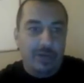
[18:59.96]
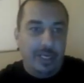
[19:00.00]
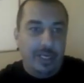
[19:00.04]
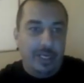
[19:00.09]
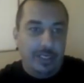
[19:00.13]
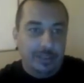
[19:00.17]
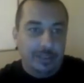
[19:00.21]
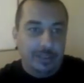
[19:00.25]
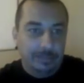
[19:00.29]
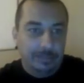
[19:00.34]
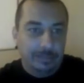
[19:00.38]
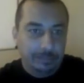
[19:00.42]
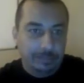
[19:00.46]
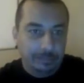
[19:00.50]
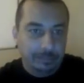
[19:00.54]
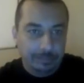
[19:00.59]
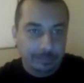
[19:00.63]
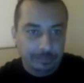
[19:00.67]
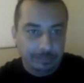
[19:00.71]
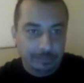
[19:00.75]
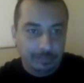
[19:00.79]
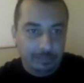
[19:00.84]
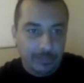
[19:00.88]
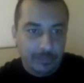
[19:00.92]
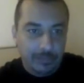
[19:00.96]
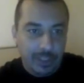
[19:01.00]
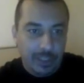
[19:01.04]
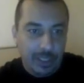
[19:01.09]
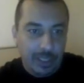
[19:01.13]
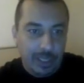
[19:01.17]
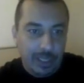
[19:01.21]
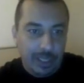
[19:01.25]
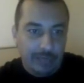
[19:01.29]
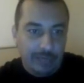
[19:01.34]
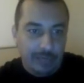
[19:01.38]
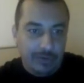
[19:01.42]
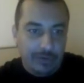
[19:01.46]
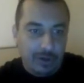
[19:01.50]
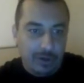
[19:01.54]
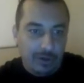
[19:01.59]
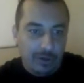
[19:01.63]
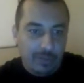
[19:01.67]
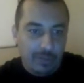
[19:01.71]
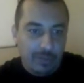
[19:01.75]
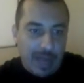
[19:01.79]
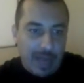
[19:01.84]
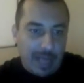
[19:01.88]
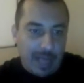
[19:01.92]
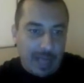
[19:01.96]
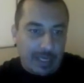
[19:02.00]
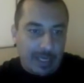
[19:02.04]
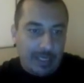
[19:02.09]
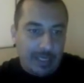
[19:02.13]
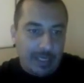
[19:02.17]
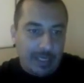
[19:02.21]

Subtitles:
in here, if you go back